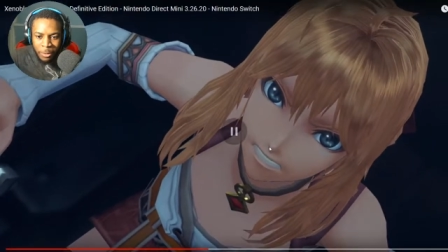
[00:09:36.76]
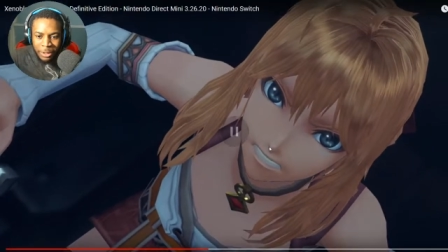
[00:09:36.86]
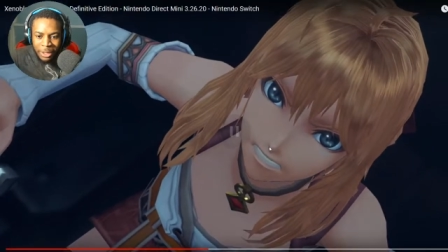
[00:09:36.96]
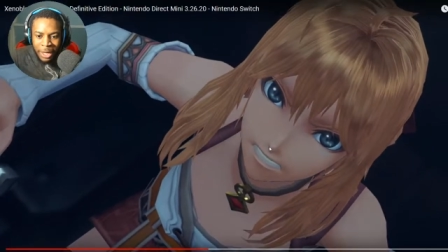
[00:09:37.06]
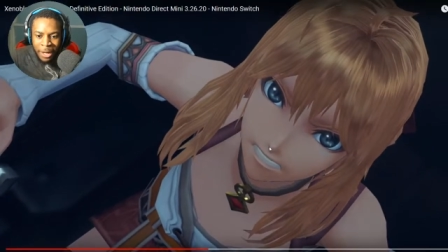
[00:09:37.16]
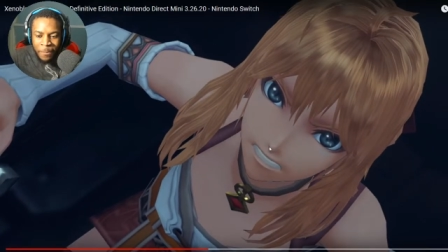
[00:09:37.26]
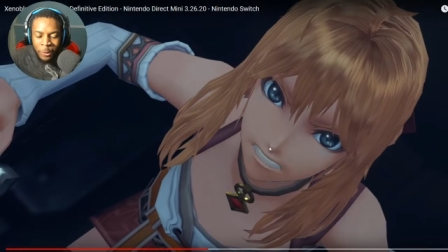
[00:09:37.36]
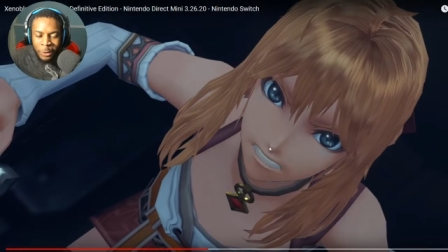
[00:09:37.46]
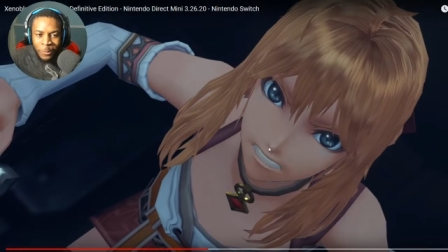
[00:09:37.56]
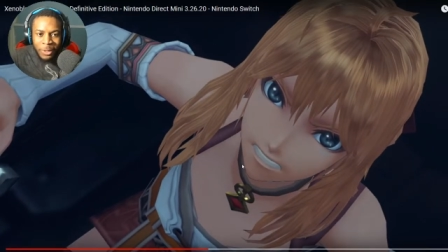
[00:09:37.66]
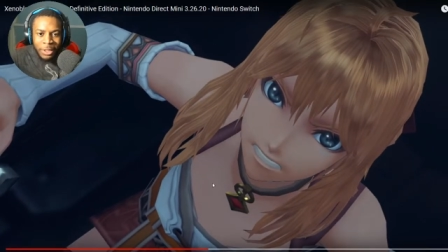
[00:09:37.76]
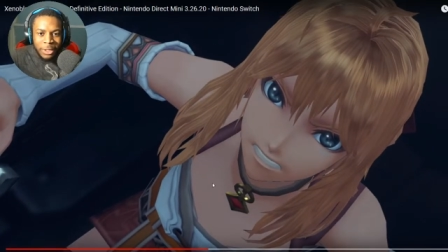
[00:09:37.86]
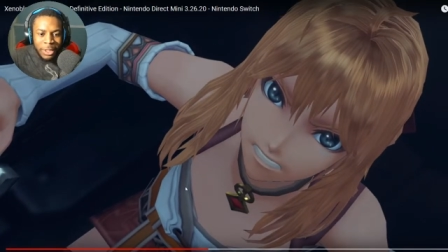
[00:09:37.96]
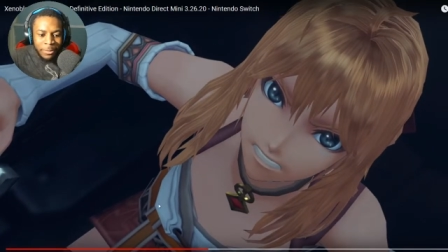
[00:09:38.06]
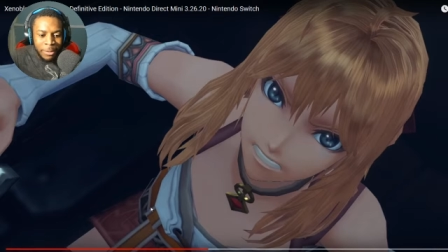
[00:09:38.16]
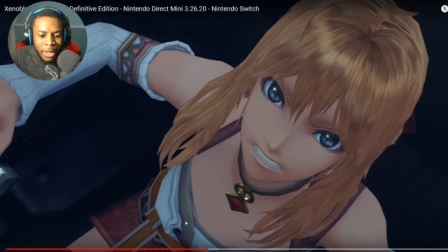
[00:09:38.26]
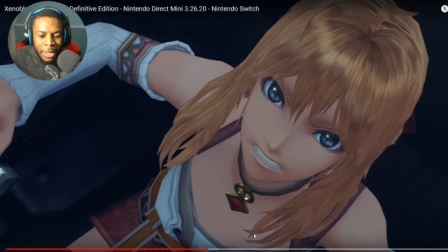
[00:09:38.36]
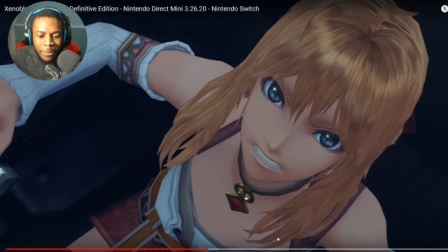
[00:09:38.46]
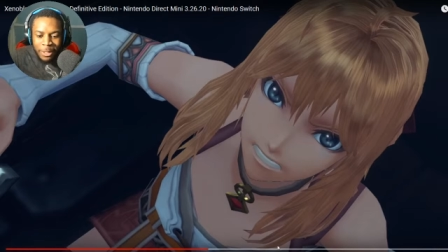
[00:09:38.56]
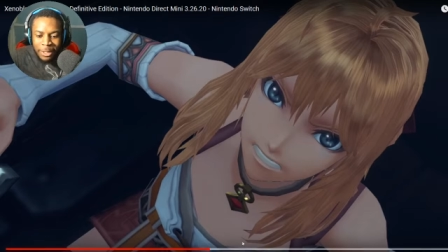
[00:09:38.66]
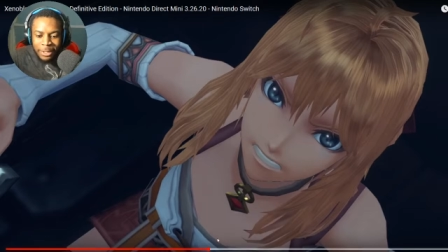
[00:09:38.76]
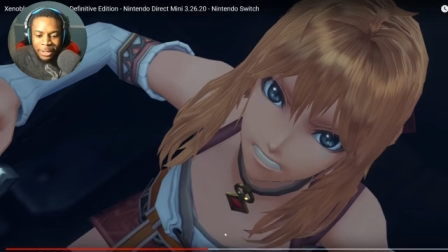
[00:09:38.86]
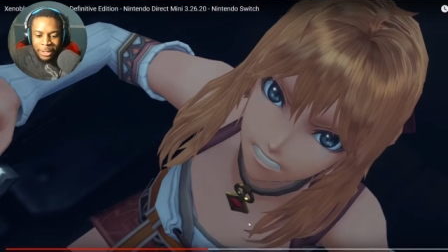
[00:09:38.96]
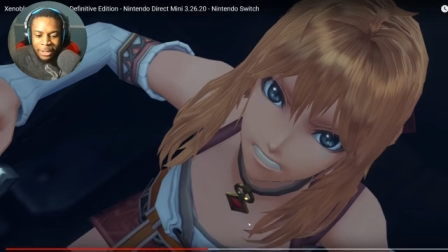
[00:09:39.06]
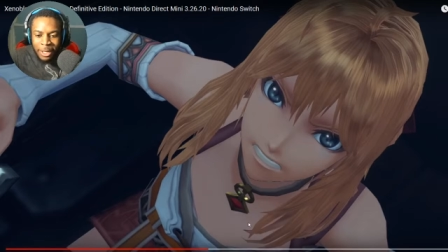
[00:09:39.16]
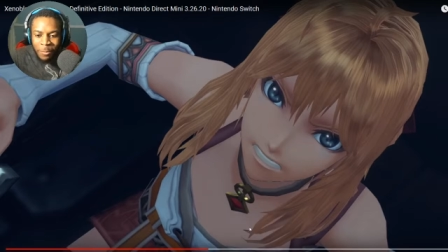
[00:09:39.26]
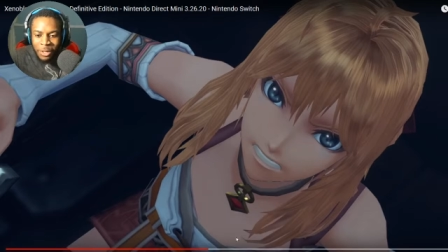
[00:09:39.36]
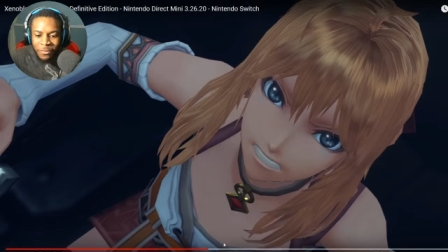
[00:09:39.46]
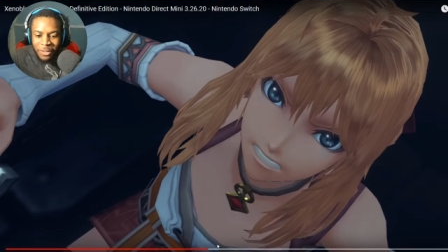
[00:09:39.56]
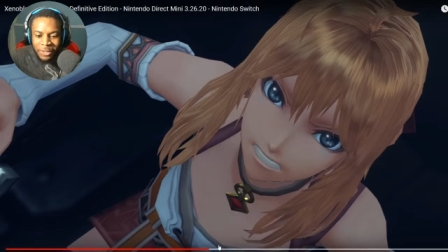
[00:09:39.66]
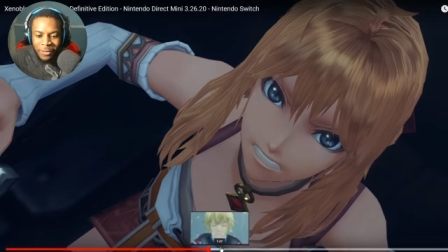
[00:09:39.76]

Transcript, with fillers: Bro, stop. Don't show me the scene, bro. Anyways, uh, that'll be it for this